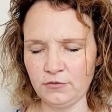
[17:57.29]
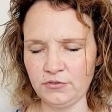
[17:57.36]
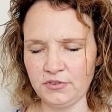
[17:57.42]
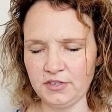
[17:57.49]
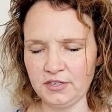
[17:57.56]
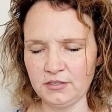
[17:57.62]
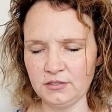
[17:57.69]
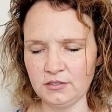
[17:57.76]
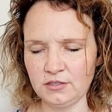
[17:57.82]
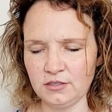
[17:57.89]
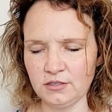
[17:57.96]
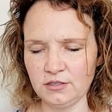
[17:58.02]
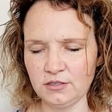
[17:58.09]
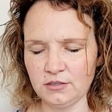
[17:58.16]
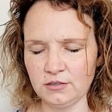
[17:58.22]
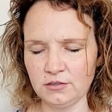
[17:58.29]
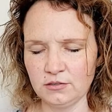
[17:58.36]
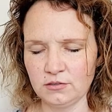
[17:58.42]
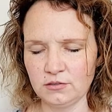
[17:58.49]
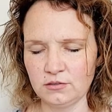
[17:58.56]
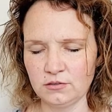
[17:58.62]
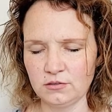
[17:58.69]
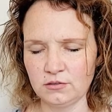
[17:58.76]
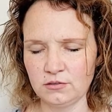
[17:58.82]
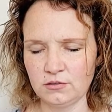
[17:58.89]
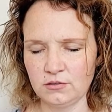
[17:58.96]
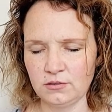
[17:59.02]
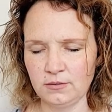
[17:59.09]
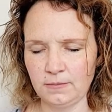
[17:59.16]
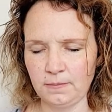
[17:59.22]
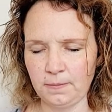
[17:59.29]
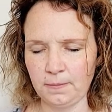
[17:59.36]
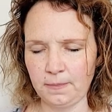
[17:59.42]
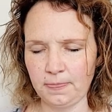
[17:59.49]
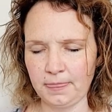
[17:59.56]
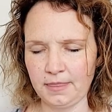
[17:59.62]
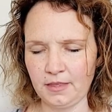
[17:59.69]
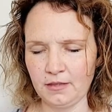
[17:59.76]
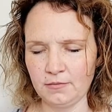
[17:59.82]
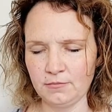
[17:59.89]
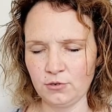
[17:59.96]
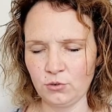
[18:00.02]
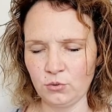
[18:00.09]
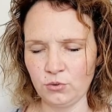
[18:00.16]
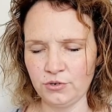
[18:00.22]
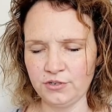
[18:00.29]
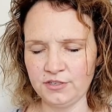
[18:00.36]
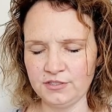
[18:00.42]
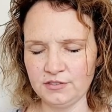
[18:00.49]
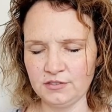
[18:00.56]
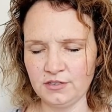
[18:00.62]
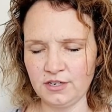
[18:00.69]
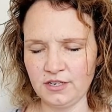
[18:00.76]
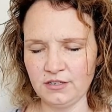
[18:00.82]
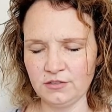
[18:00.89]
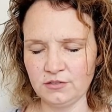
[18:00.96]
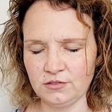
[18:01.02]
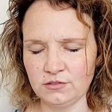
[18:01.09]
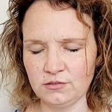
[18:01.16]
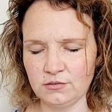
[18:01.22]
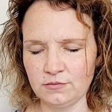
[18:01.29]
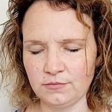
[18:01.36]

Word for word: things here um, a hornet's nest